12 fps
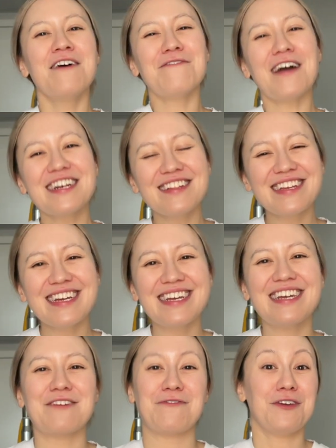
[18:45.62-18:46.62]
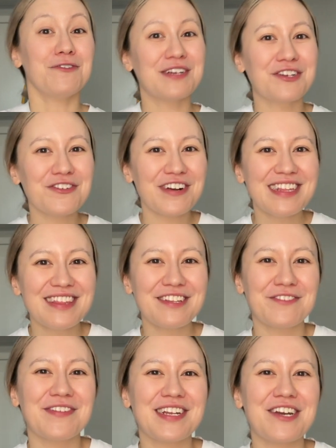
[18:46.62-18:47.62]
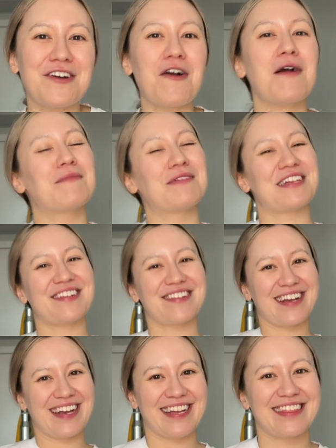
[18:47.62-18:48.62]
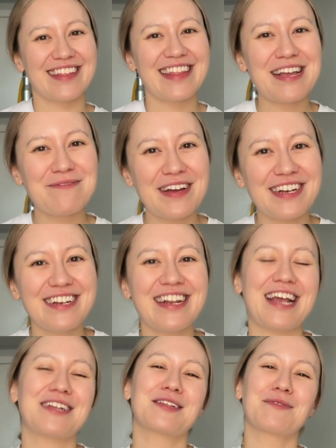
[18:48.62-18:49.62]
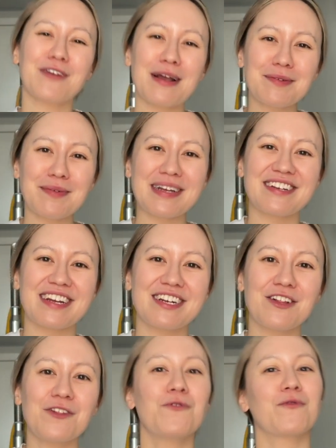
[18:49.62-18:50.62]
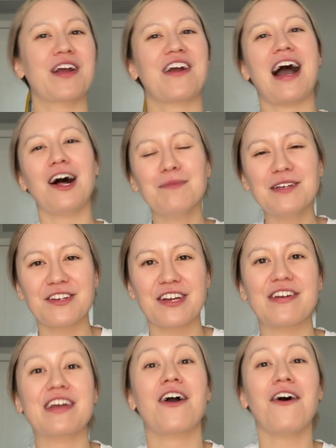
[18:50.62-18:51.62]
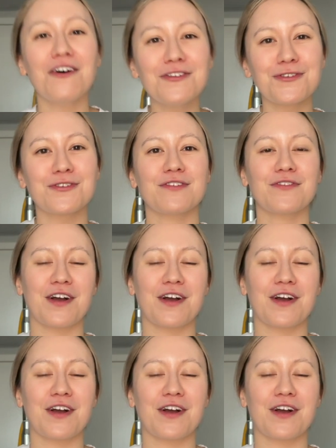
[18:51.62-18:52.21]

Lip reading: Finally, if you enjoyed this video, please hit the like button and subscribe to my channel where I'll be sharing all sorts of